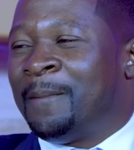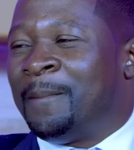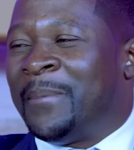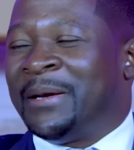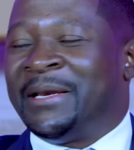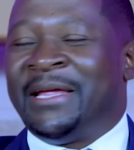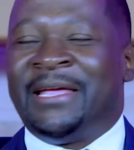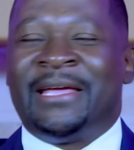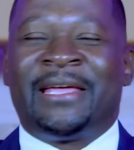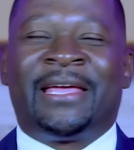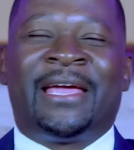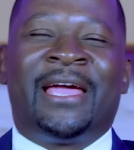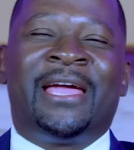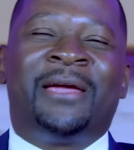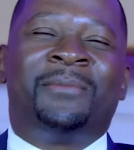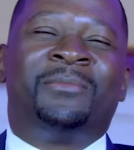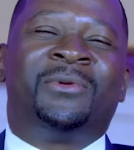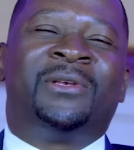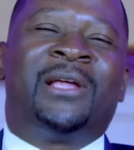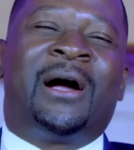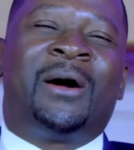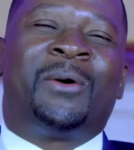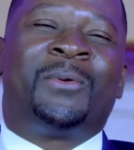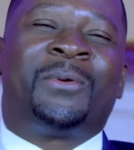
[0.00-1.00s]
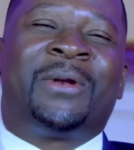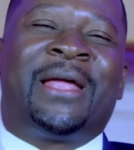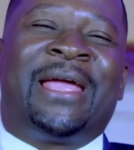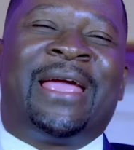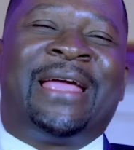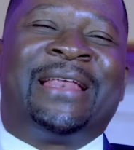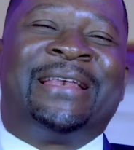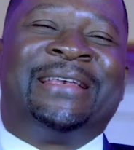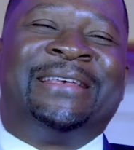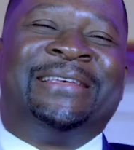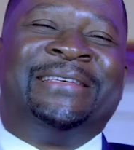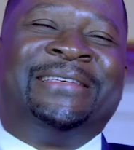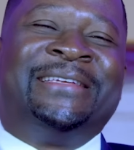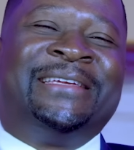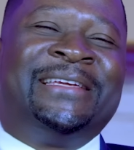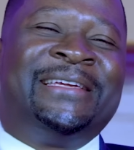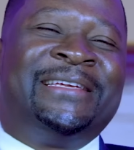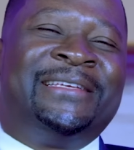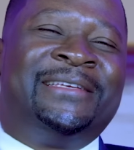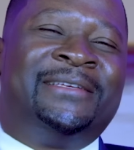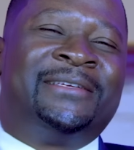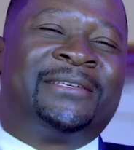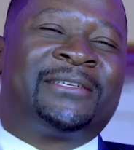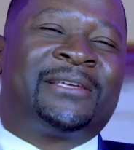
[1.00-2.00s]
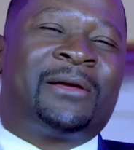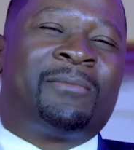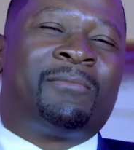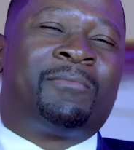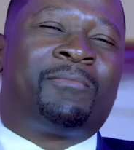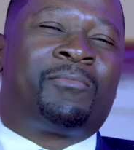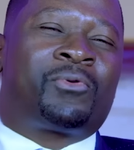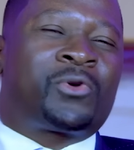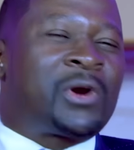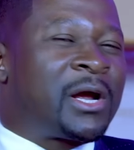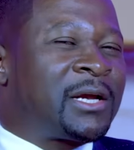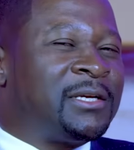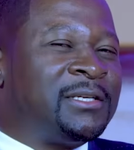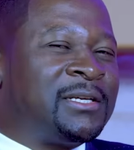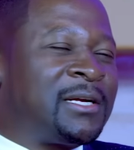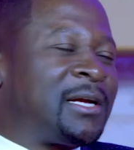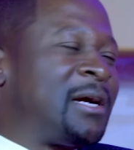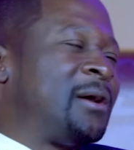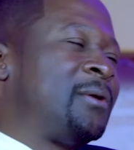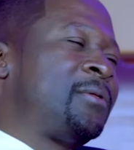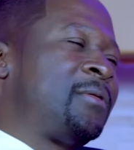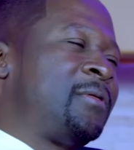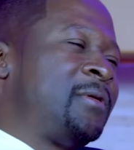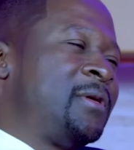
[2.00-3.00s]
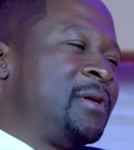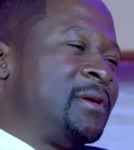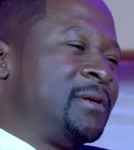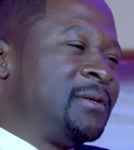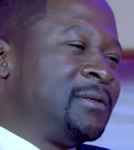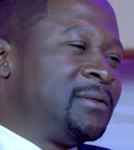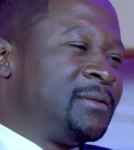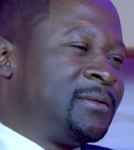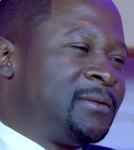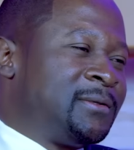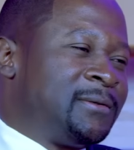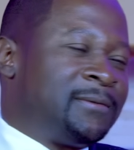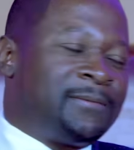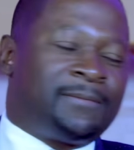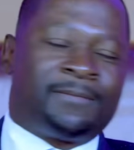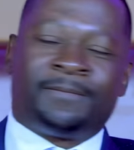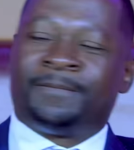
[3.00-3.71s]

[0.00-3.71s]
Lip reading: But he came down and did some practical things.